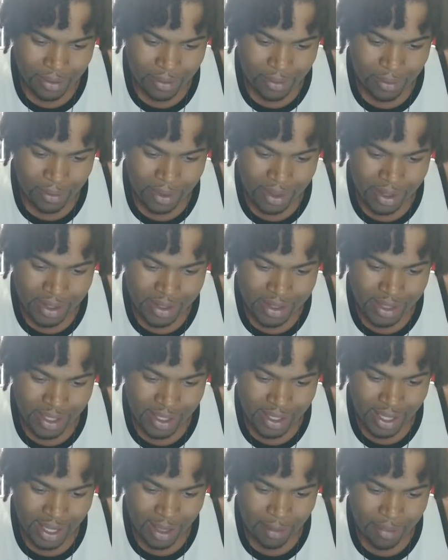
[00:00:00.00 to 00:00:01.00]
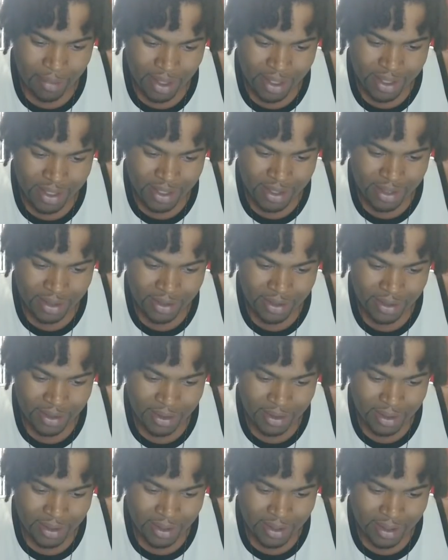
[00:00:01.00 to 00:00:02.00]
Would say I miss you,
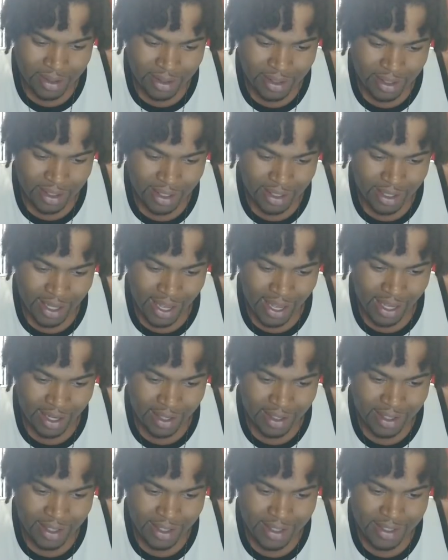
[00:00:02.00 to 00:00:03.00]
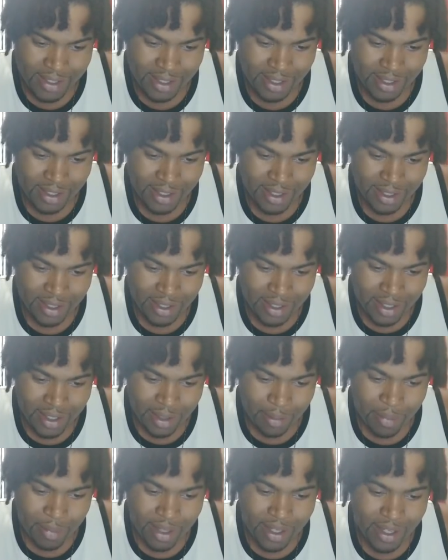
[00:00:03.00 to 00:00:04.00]
then act distant.
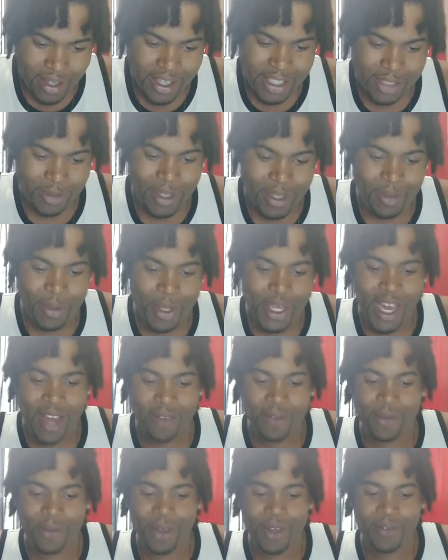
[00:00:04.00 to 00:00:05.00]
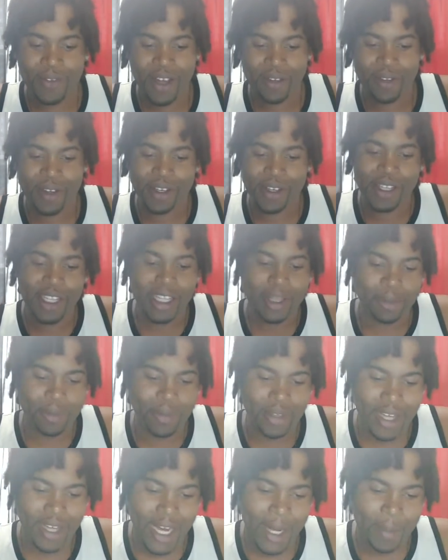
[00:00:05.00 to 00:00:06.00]
Because we very deep,
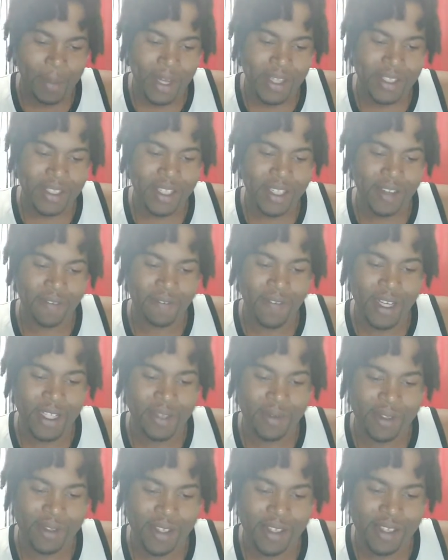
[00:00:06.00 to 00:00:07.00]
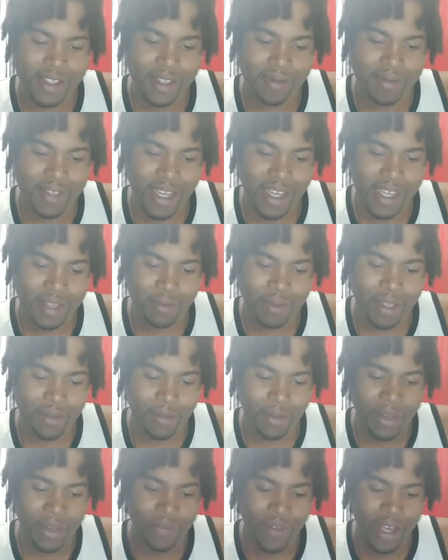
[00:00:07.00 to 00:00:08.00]
complex individuals, and sometimes
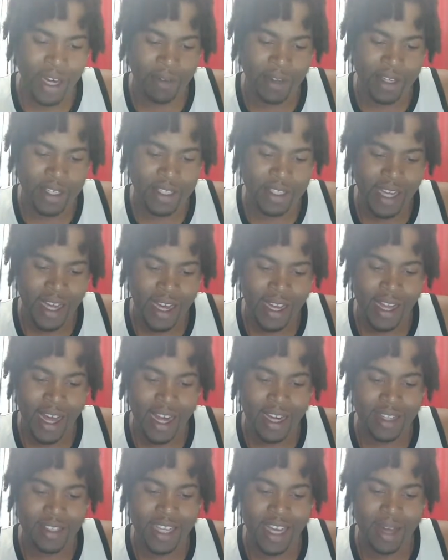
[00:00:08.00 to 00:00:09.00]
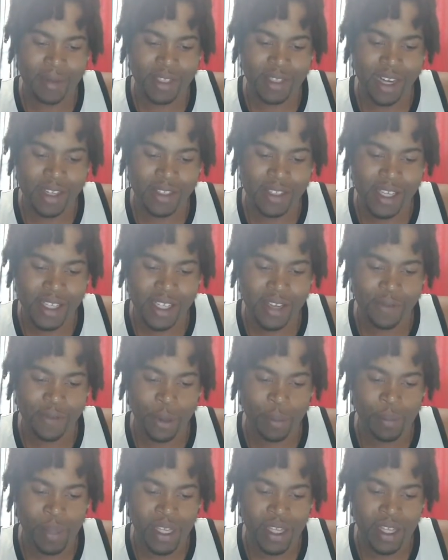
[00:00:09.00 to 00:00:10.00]
we very shy. A lot of times y'all take it for
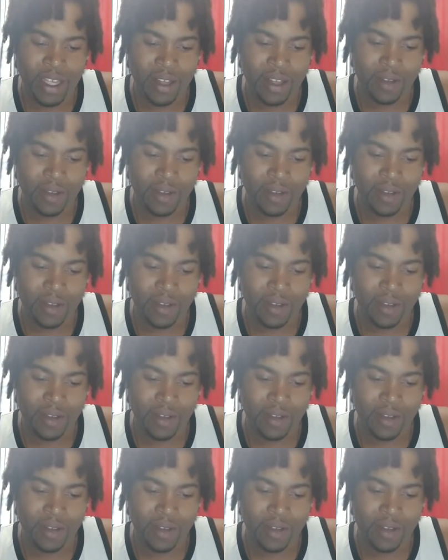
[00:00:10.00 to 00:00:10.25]
being